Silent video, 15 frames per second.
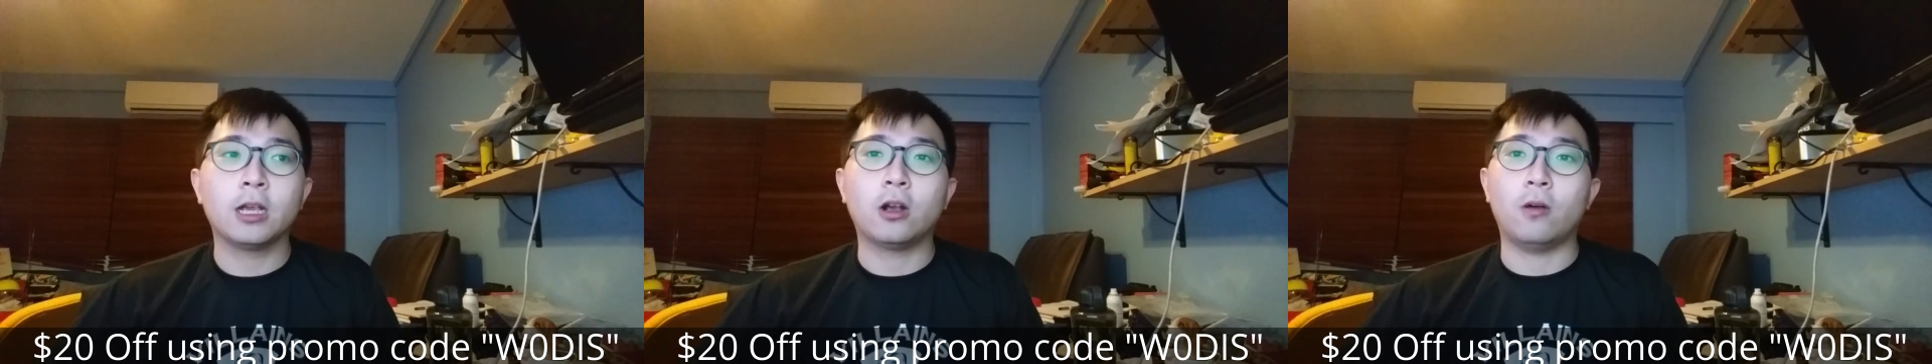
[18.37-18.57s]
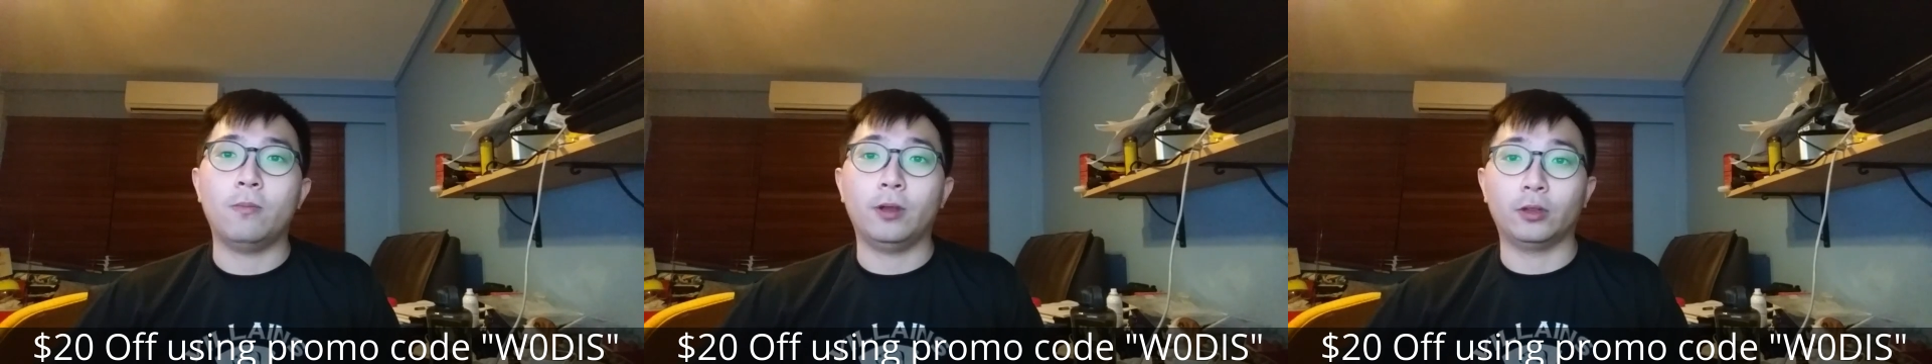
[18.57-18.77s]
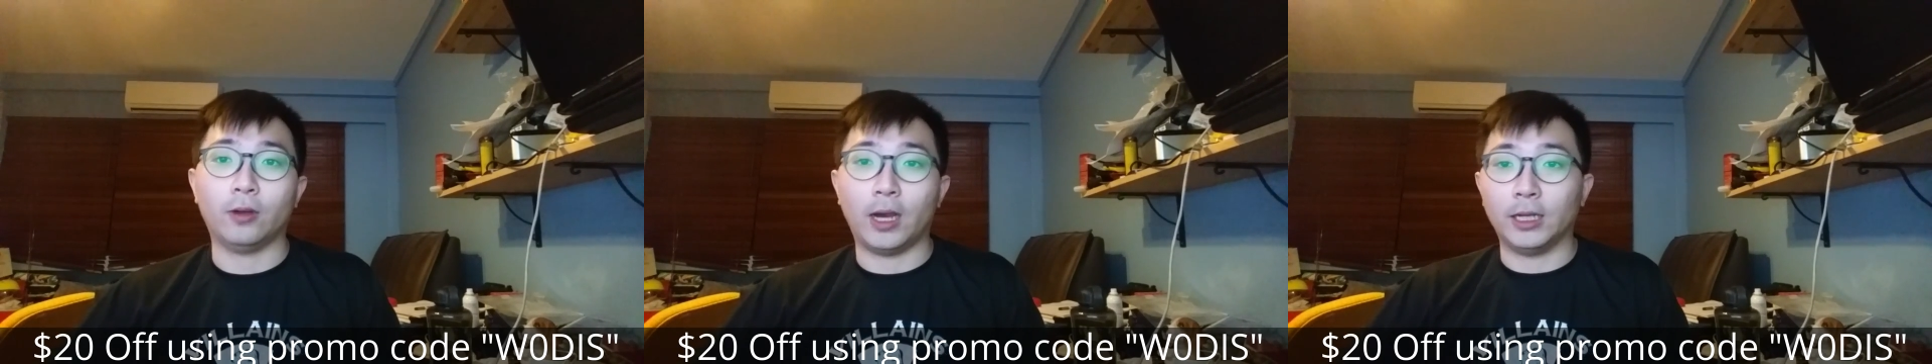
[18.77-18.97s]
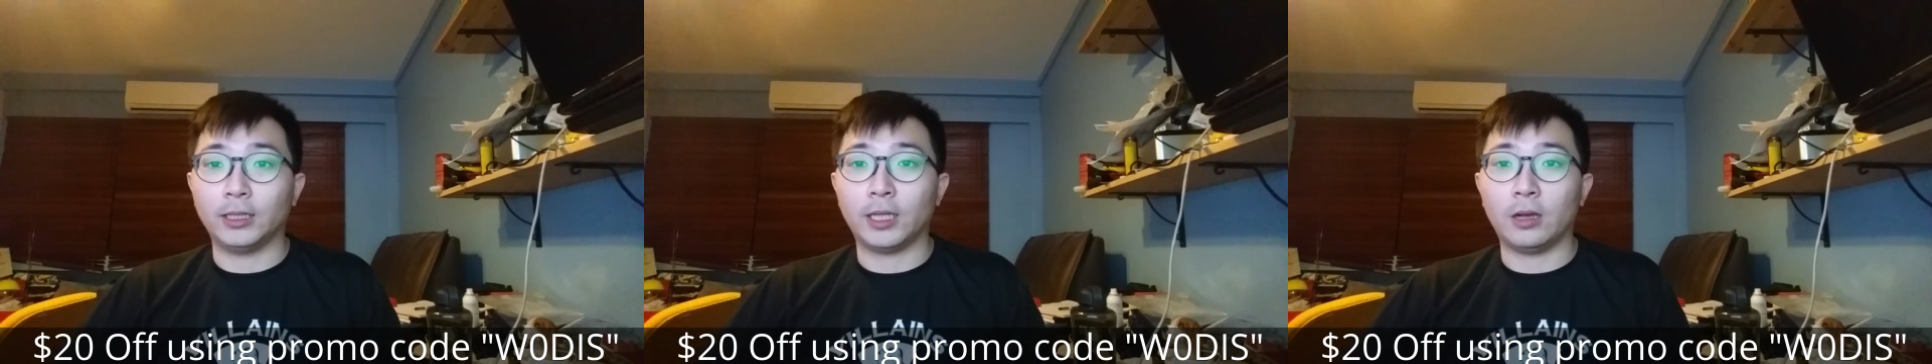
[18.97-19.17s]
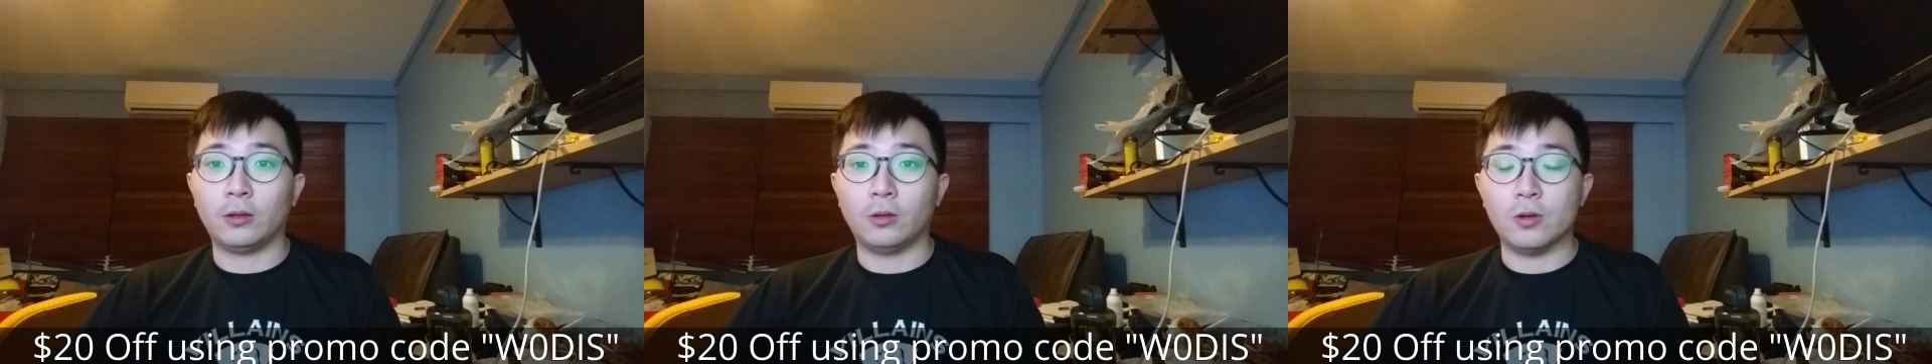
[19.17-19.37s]
compared to other
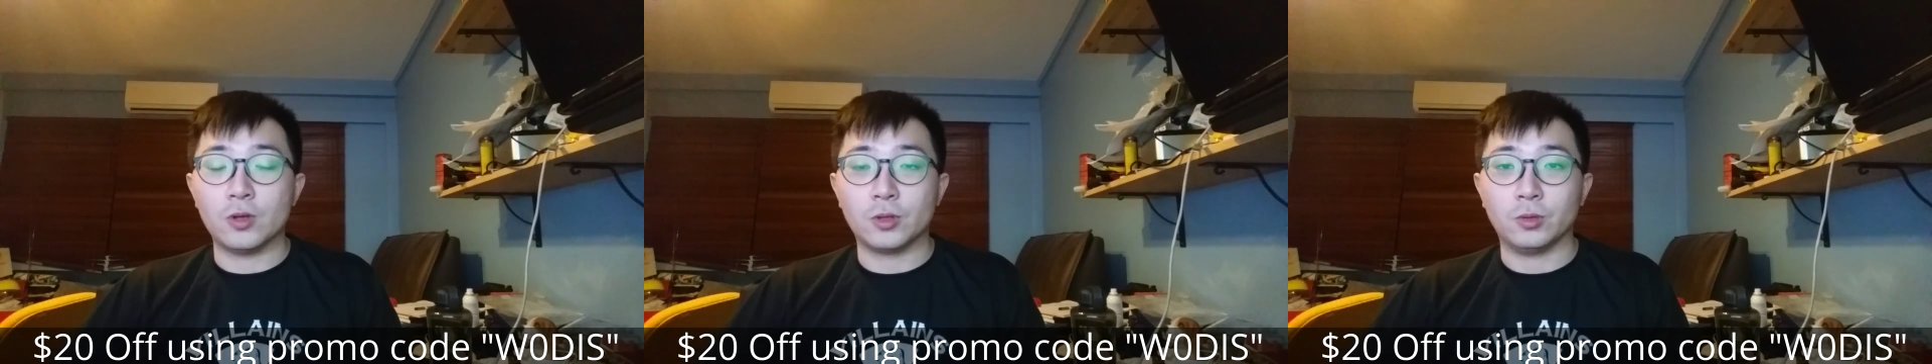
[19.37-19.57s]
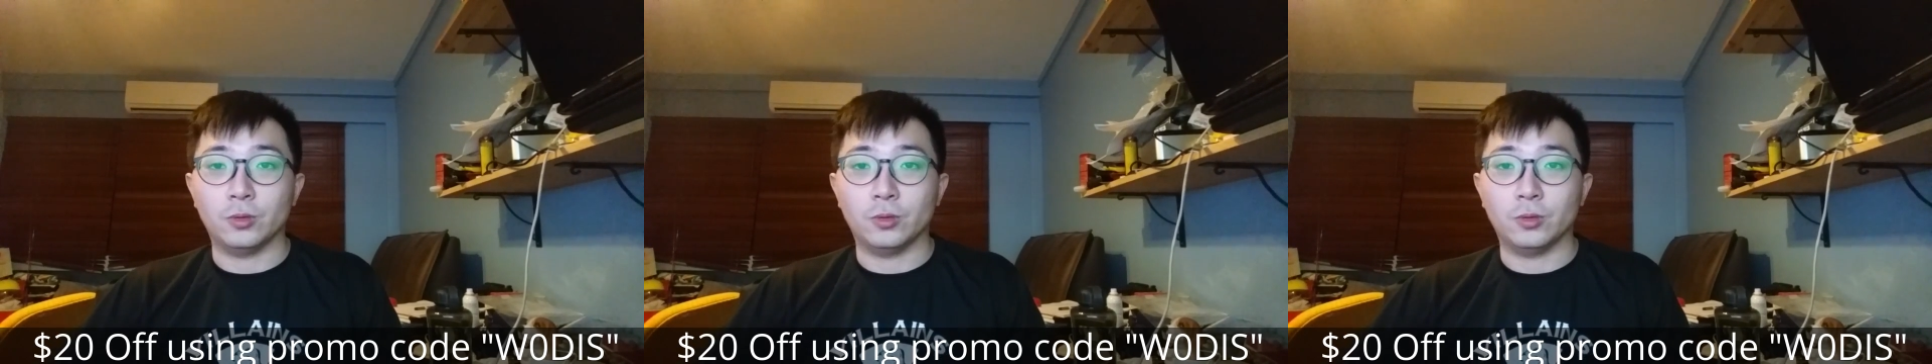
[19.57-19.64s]
telcos.